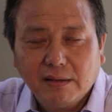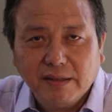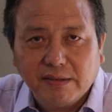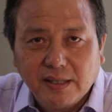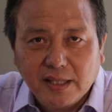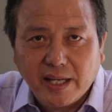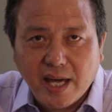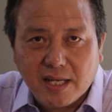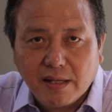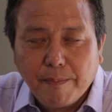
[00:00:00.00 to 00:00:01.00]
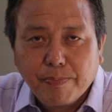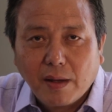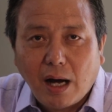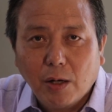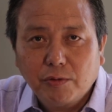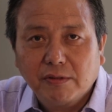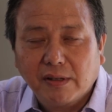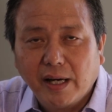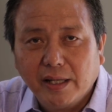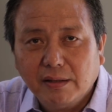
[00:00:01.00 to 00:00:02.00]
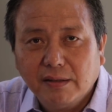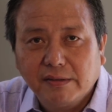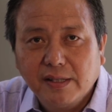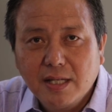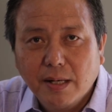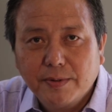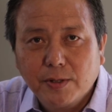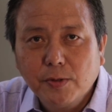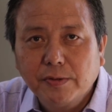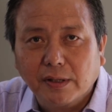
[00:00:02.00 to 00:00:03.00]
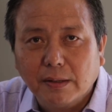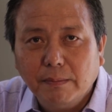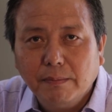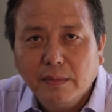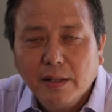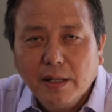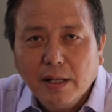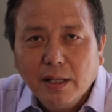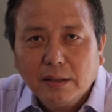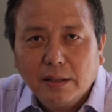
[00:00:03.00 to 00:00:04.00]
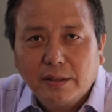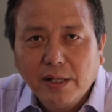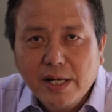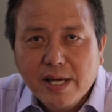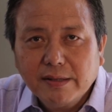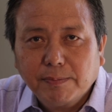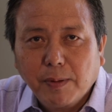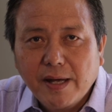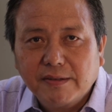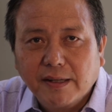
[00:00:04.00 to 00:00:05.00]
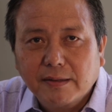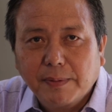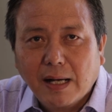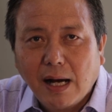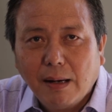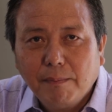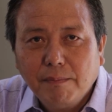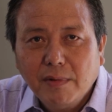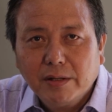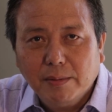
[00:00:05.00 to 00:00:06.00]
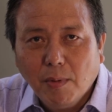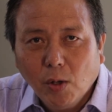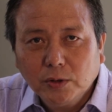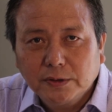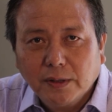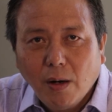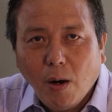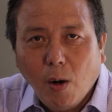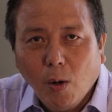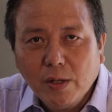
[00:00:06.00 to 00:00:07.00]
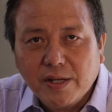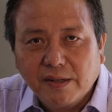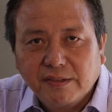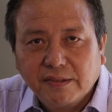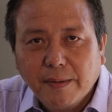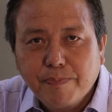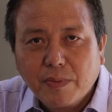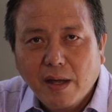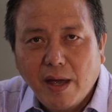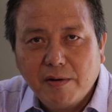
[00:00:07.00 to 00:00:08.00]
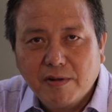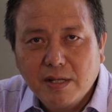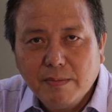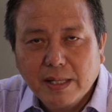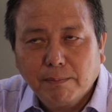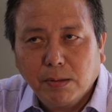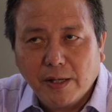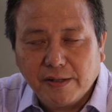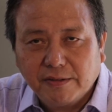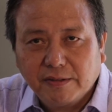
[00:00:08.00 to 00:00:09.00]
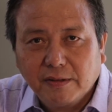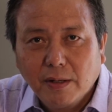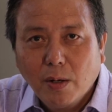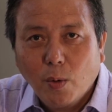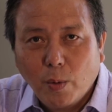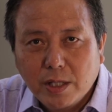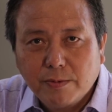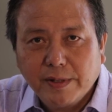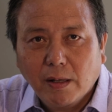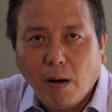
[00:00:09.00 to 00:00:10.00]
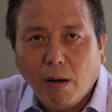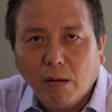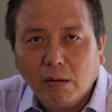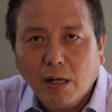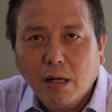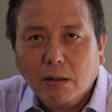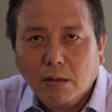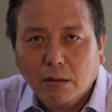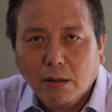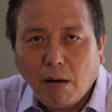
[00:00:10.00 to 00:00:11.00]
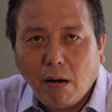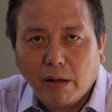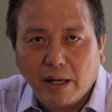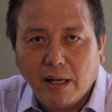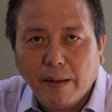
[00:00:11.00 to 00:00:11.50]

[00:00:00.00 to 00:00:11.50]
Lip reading: the city gate, outside the city of Jerusalem. The dirtiest place has become the most holiest and redeeming place, which we call Golgotha.